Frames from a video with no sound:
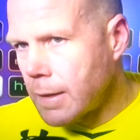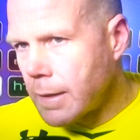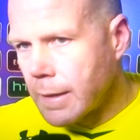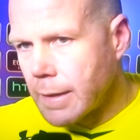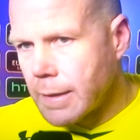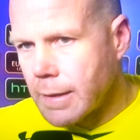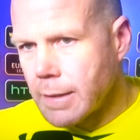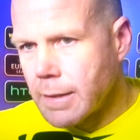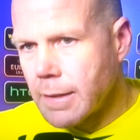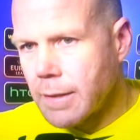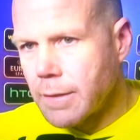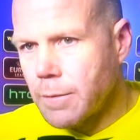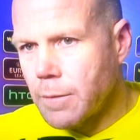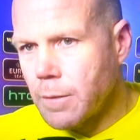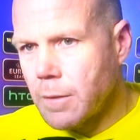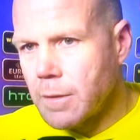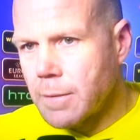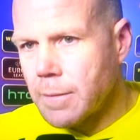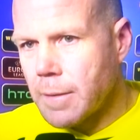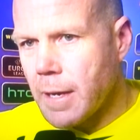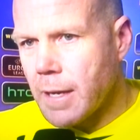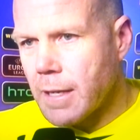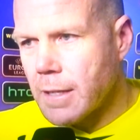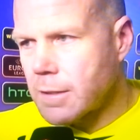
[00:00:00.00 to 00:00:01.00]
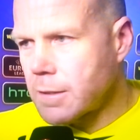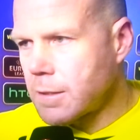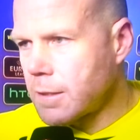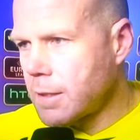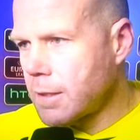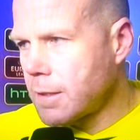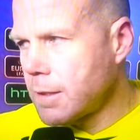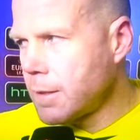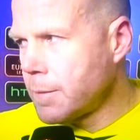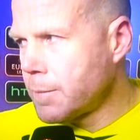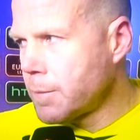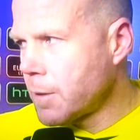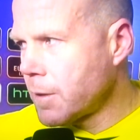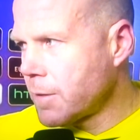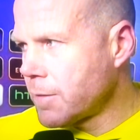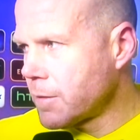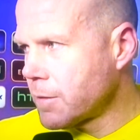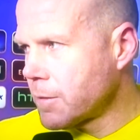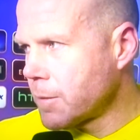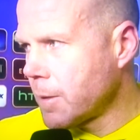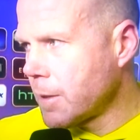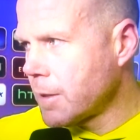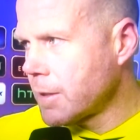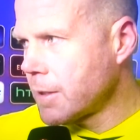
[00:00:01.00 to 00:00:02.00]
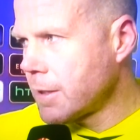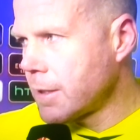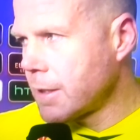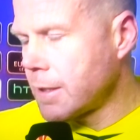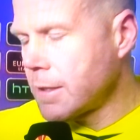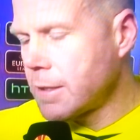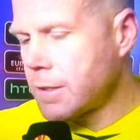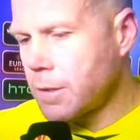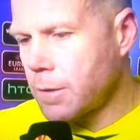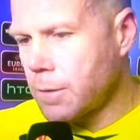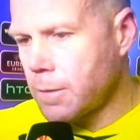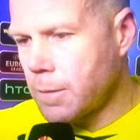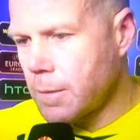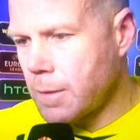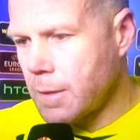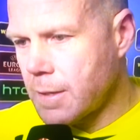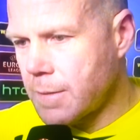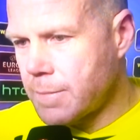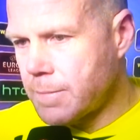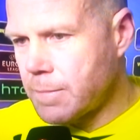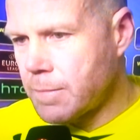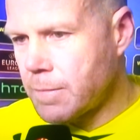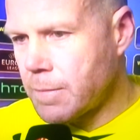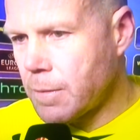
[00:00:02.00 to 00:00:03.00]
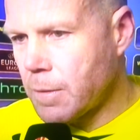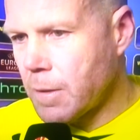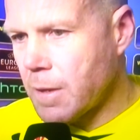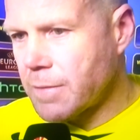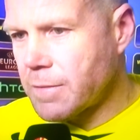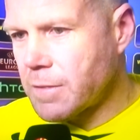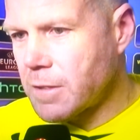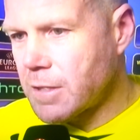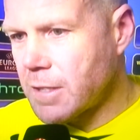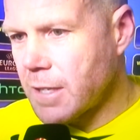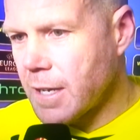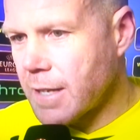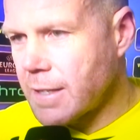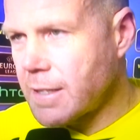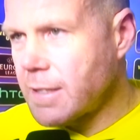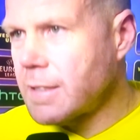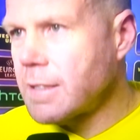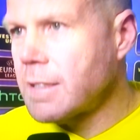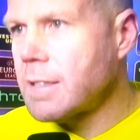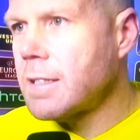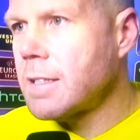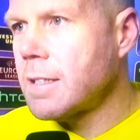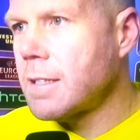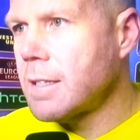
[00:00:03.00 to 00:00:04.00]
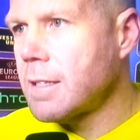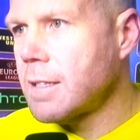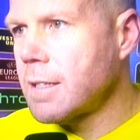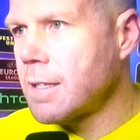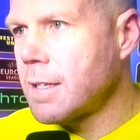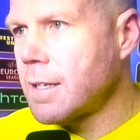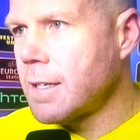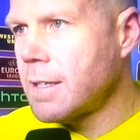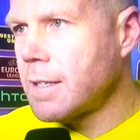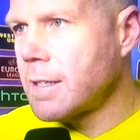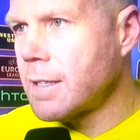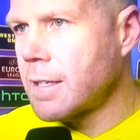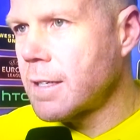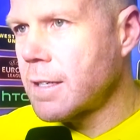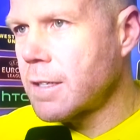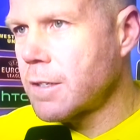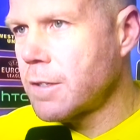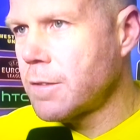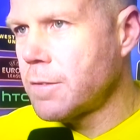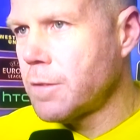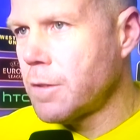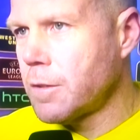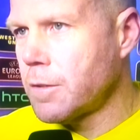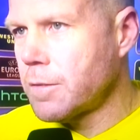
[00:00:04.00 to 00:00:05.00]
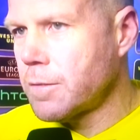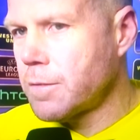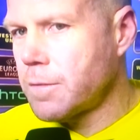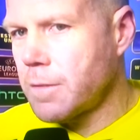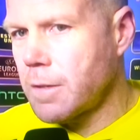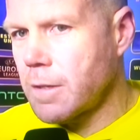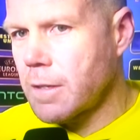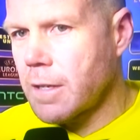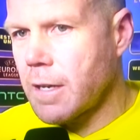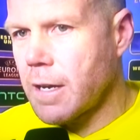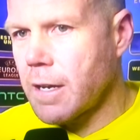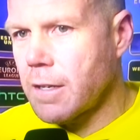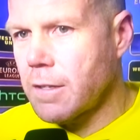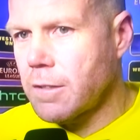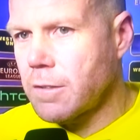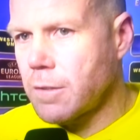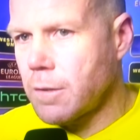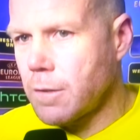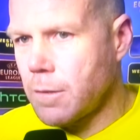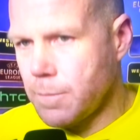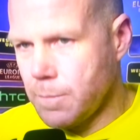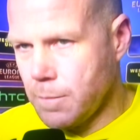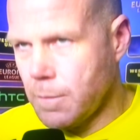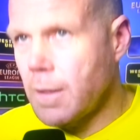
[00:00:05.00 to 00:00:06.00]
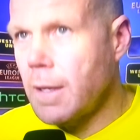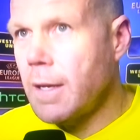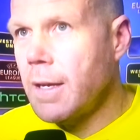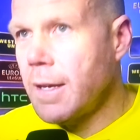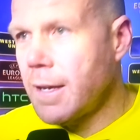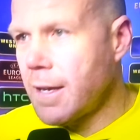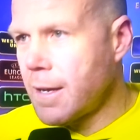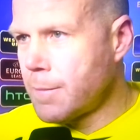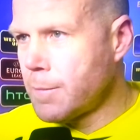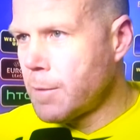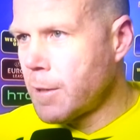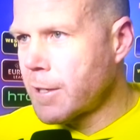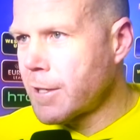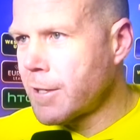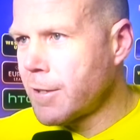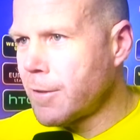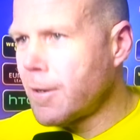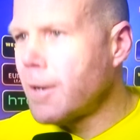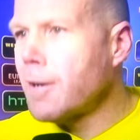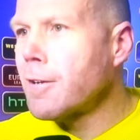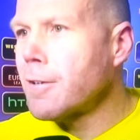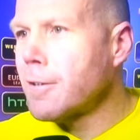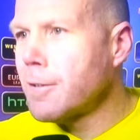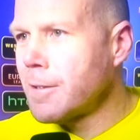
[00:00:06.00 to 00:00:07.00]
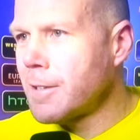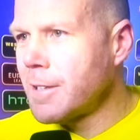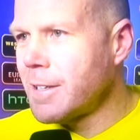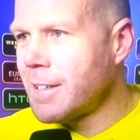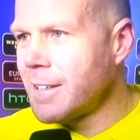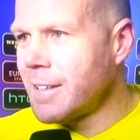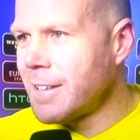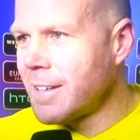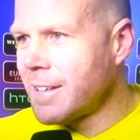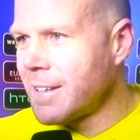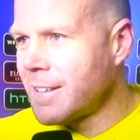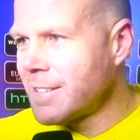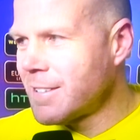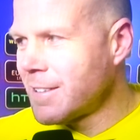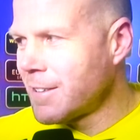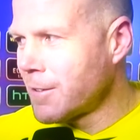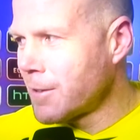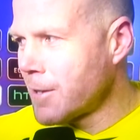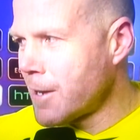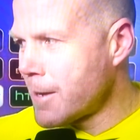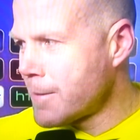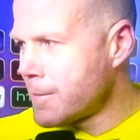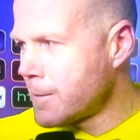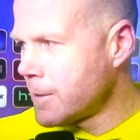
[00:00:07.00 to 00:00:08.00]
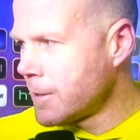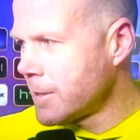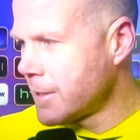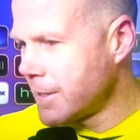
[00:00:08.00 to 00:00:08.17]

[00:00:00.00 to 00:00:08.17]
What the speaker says: Yeah, and I think William Gallus limped off as well, didn't he? So we'll have to see. I didn't get a good view of Gareth, so I'm like you. I'll go in and see what happens.